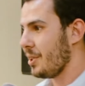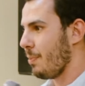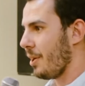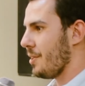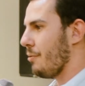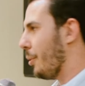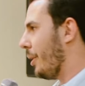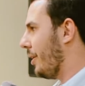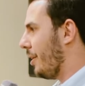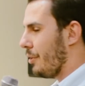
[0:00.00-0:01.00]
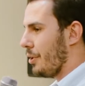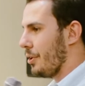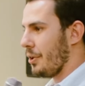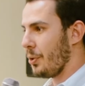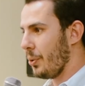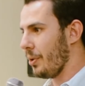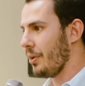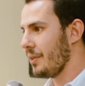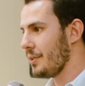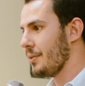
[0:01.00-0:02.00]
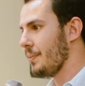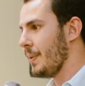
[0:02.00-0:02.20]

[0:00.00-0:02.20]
There's bugs everywhere in every fucking corner of it.